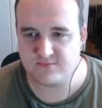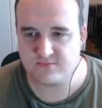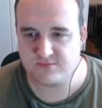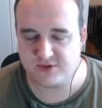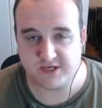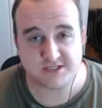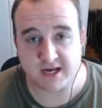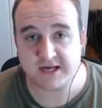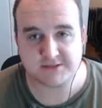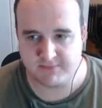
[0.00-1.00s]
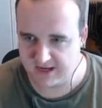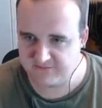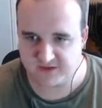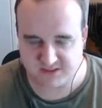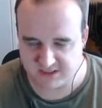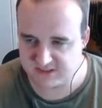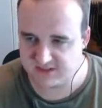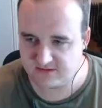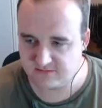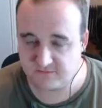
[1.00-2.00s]
These tanks may have
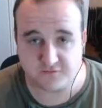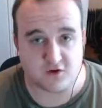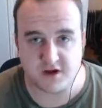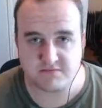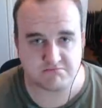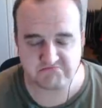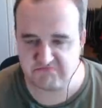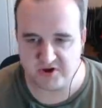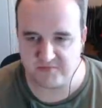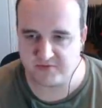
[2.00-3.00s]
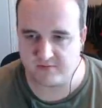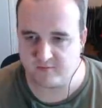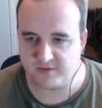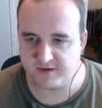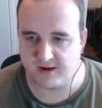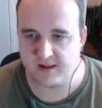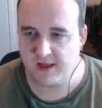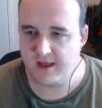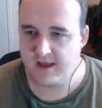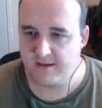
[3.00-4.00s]
existed. Fine. No problem with that.
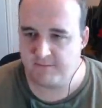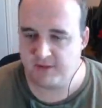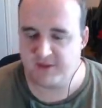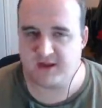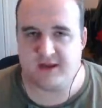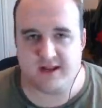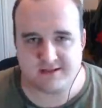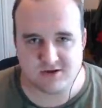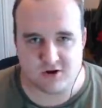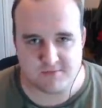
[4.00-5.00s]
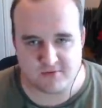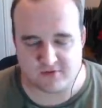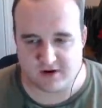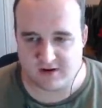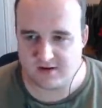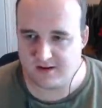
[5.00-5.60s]
But they need to operate